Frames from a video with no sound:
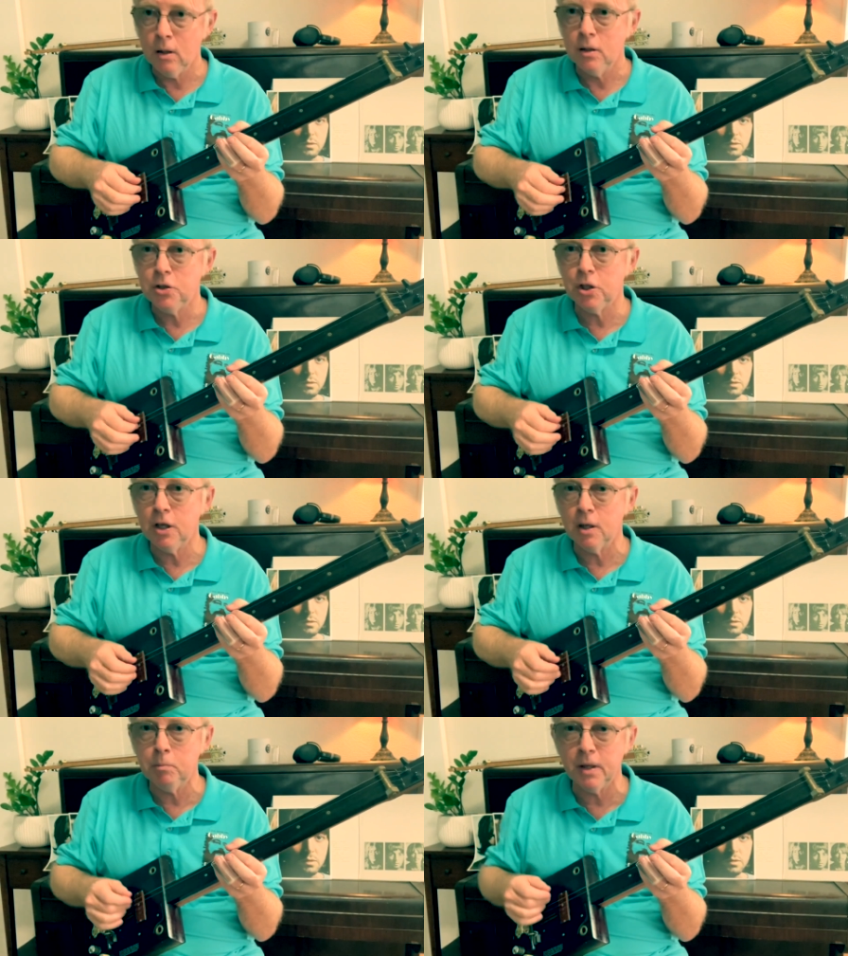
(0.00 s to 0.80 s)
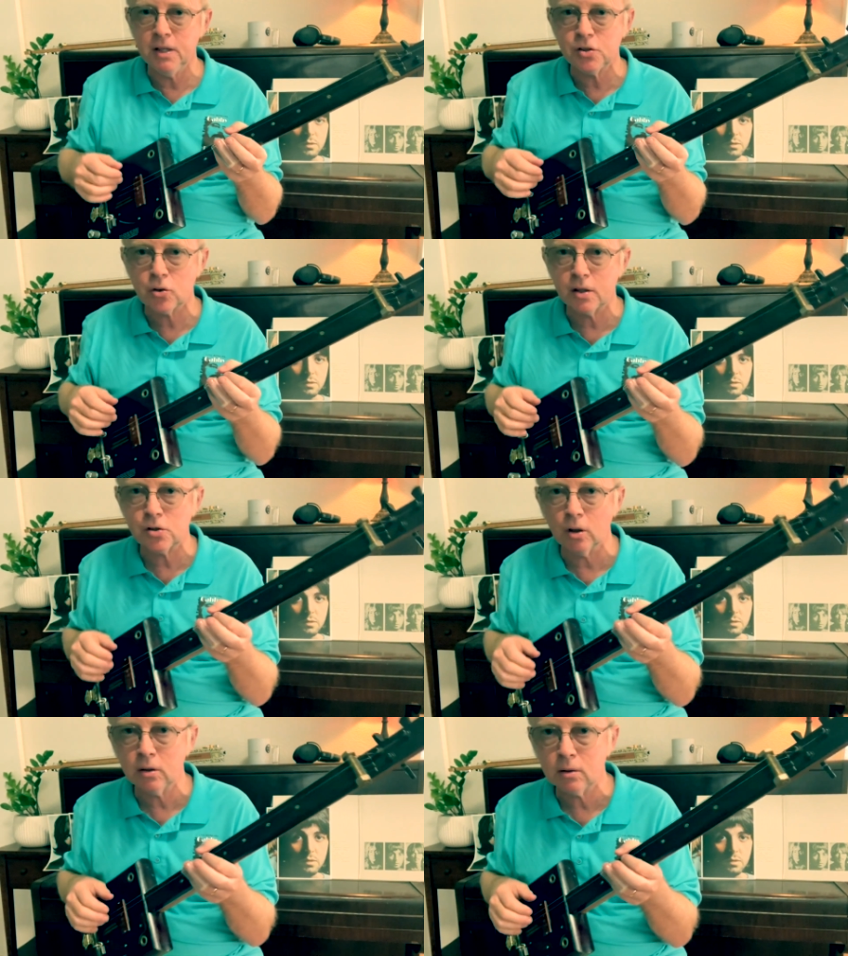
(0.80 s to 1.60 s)
G and B strings
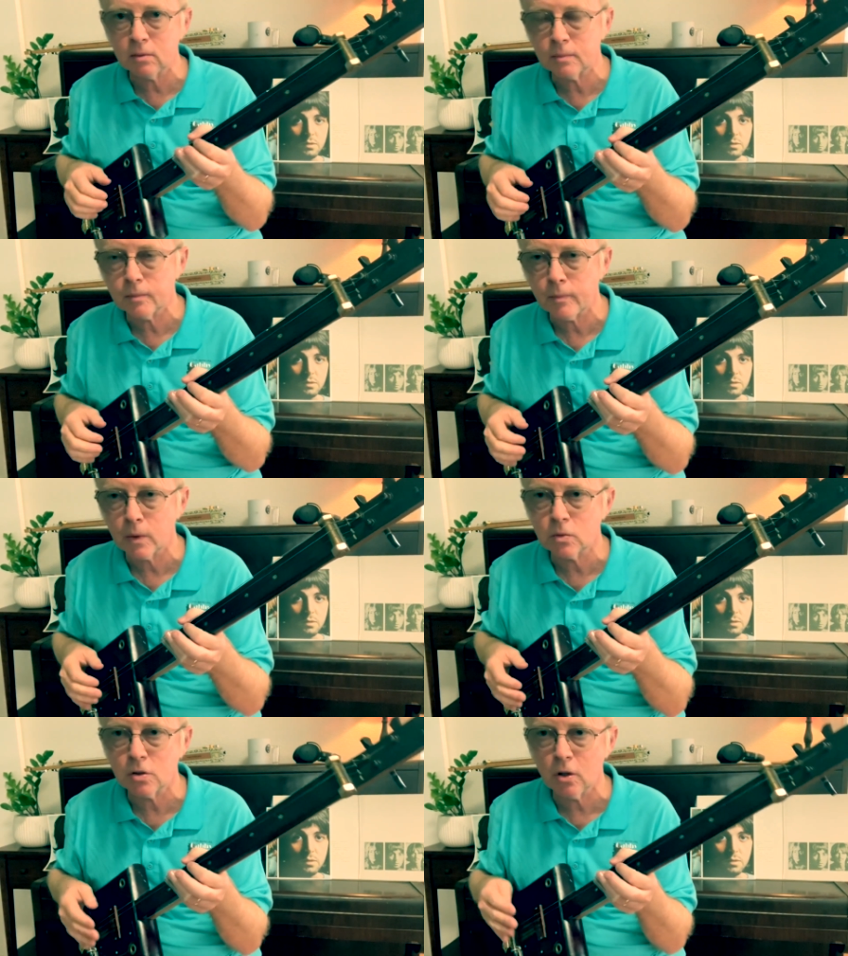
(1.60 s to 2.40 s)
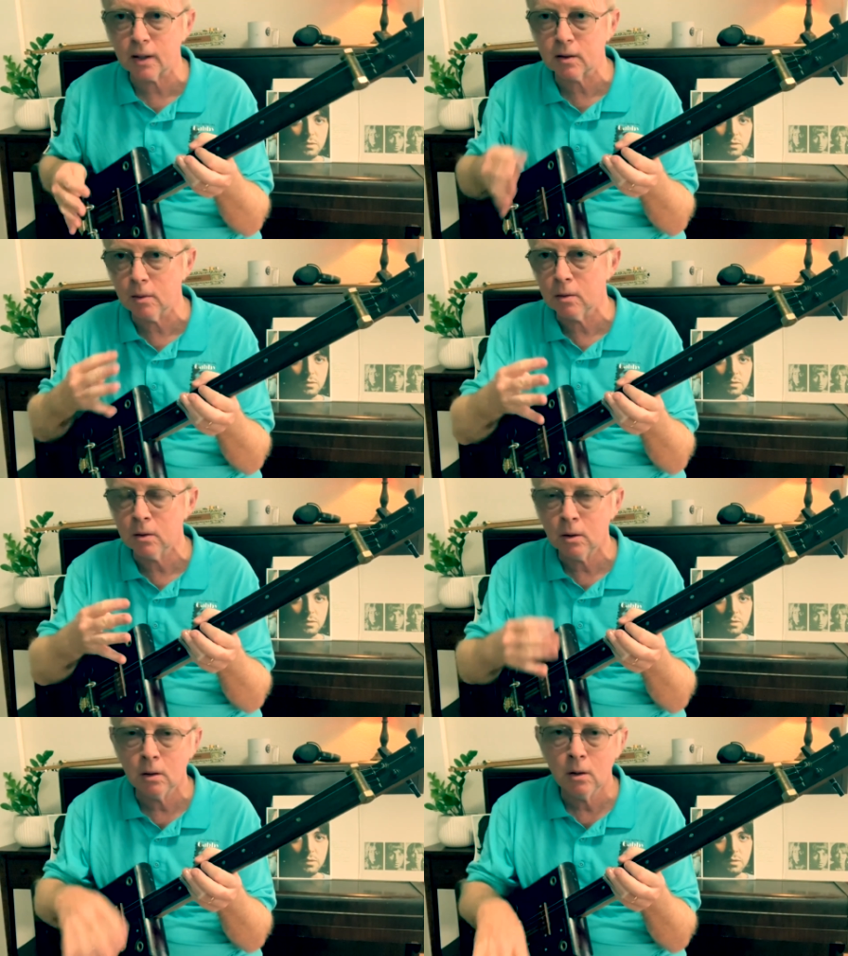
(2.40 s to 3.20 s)
on it, which is like the
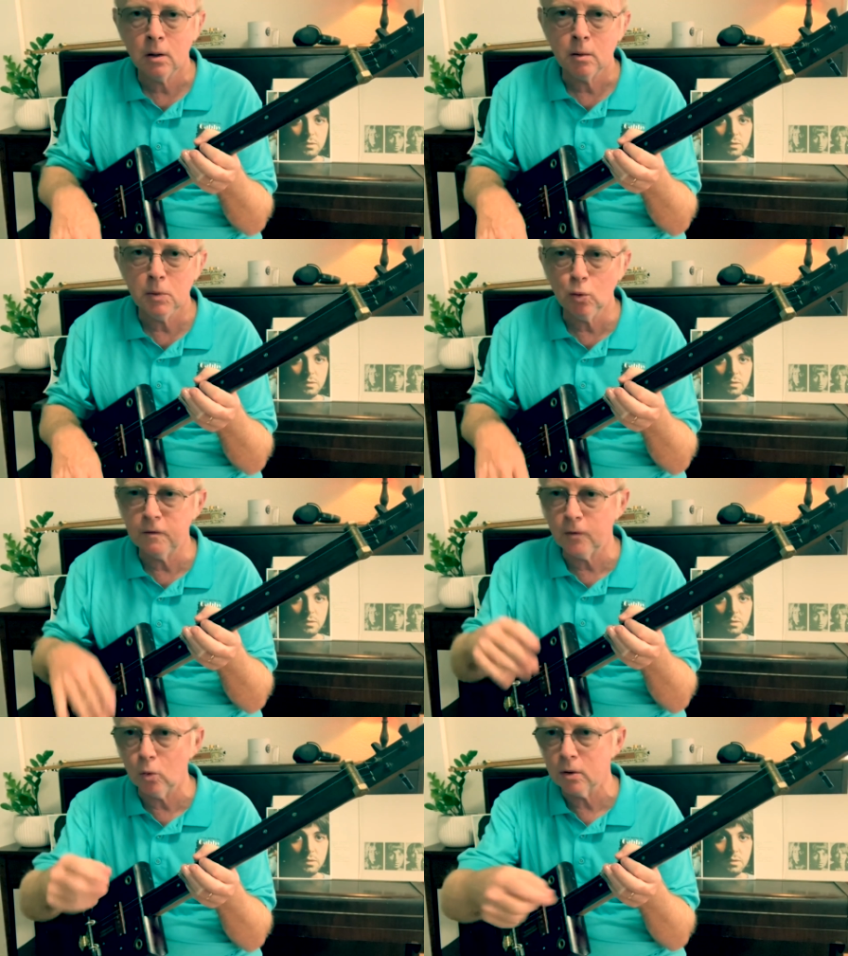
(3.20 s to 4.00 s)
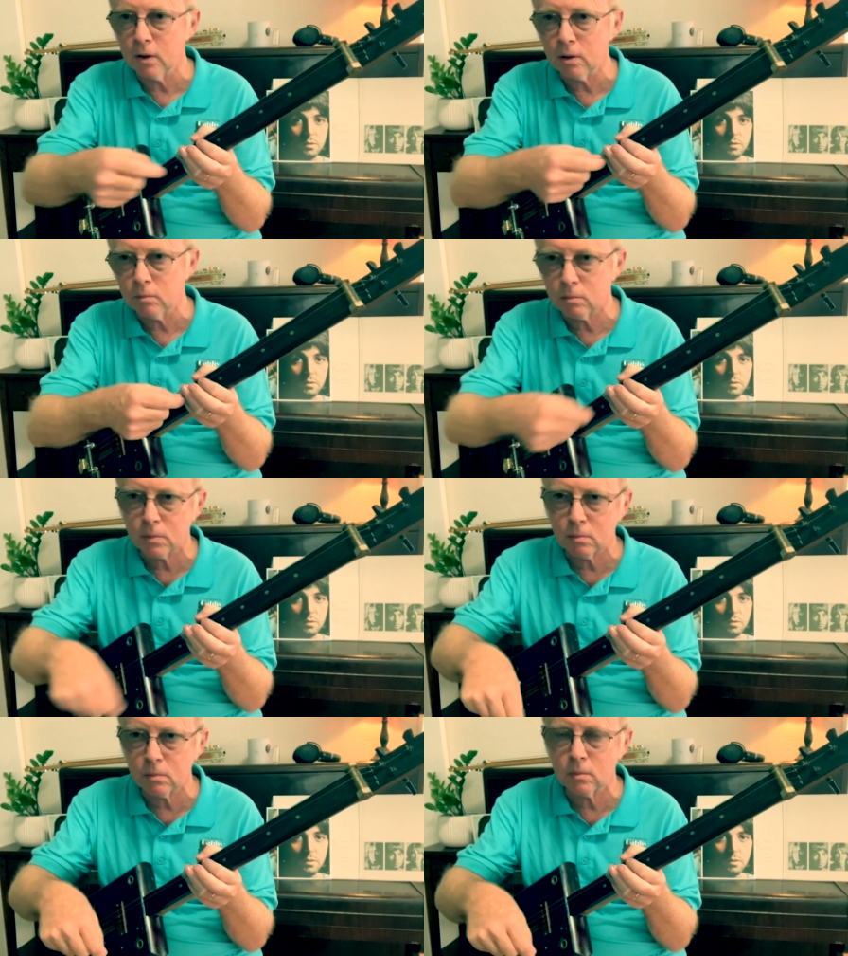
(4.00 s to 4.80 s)
middle 4, the
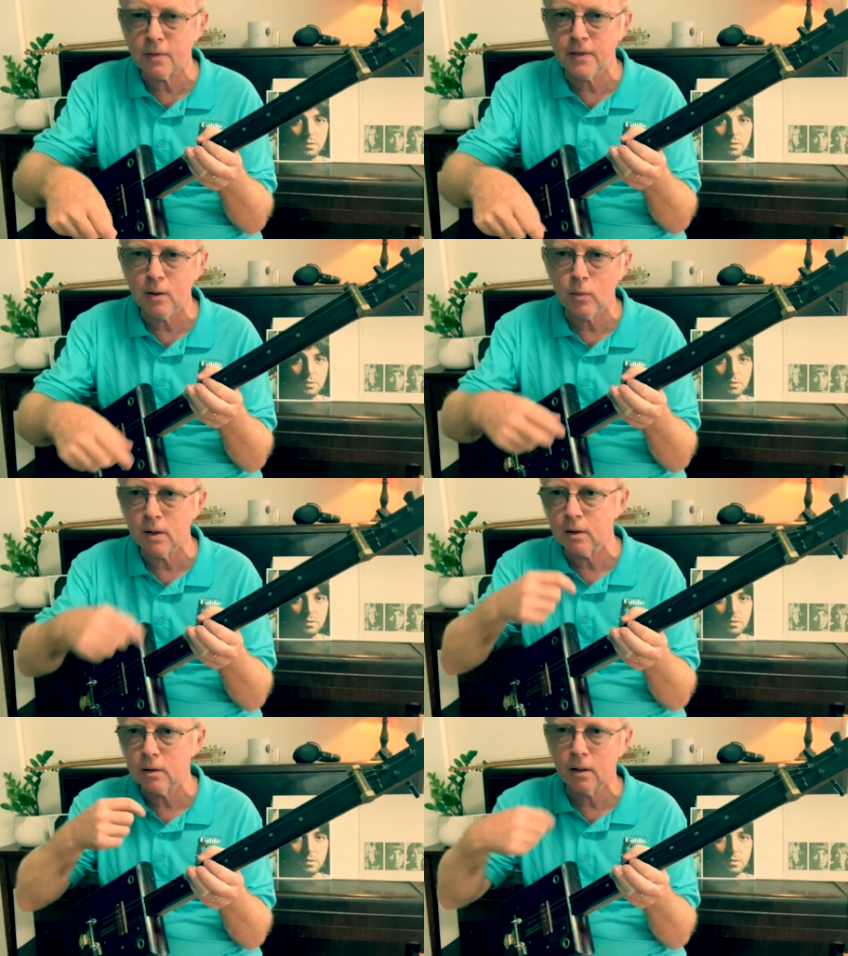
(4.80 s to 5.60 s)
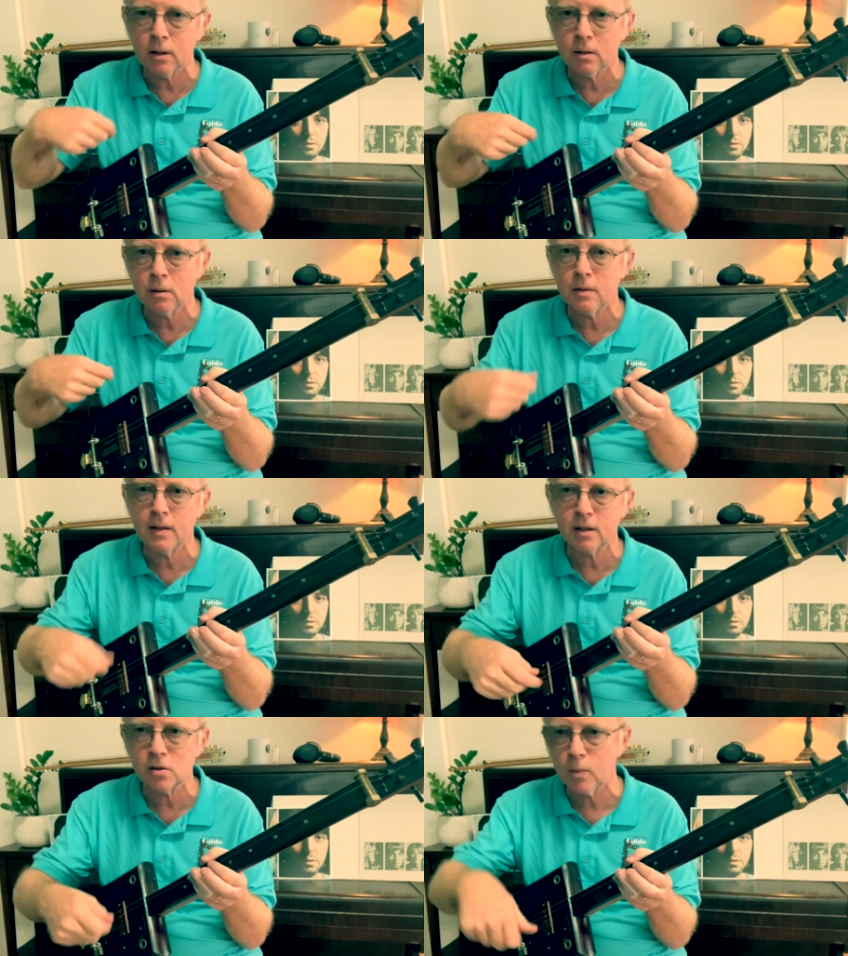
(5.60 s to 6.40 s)
thin one and the
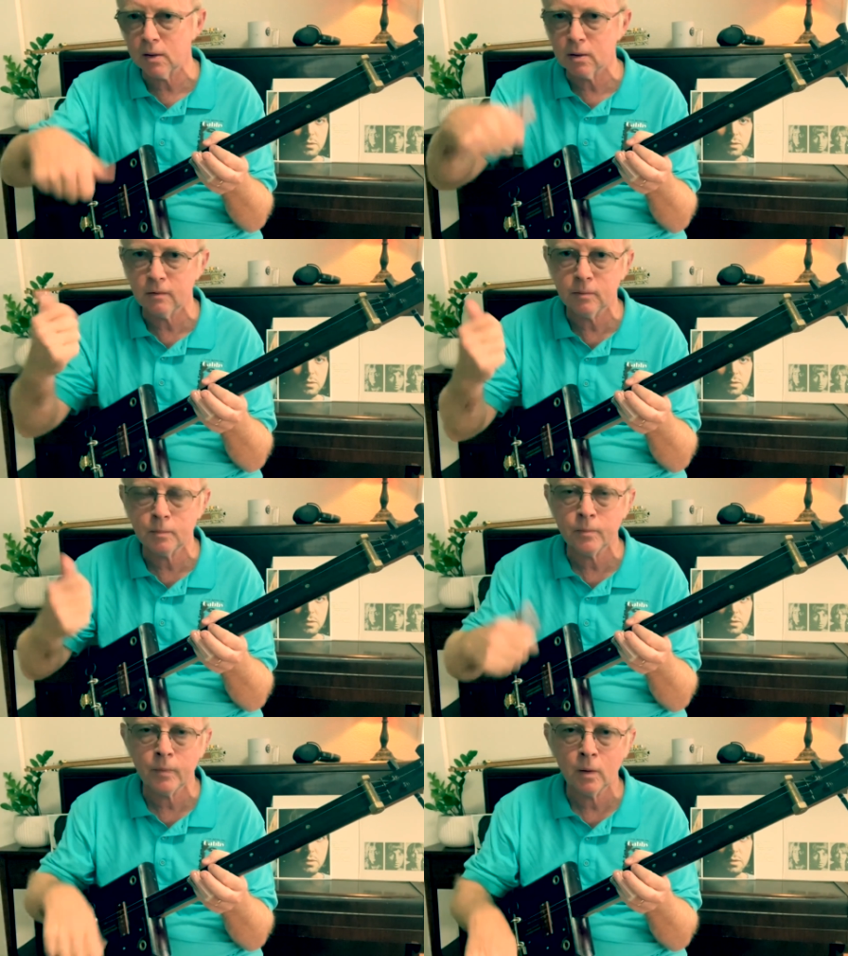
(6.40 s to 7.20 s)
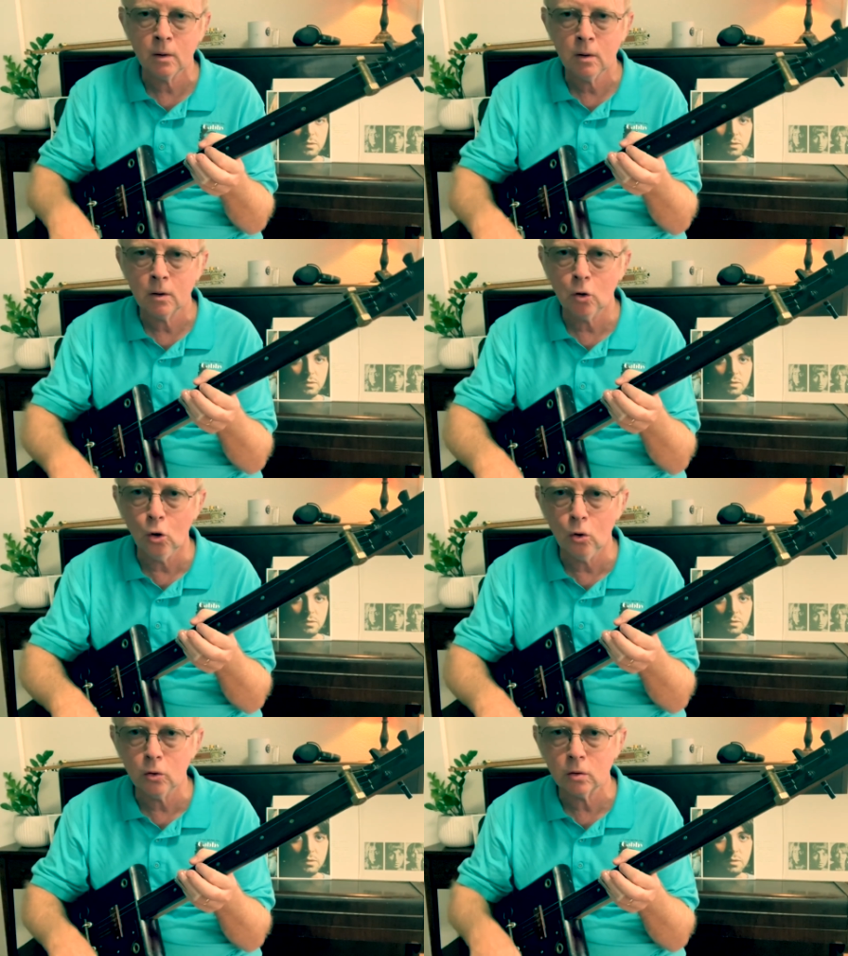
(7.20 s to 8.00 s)
thickest one are
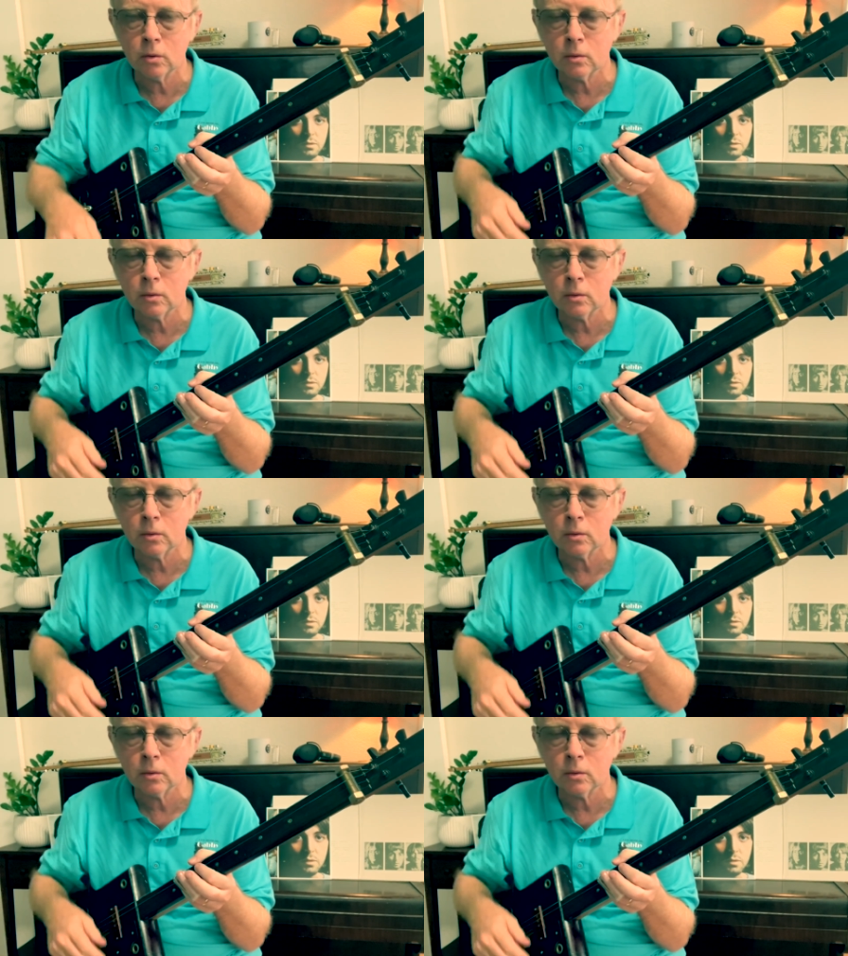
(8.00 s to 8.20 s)
gone.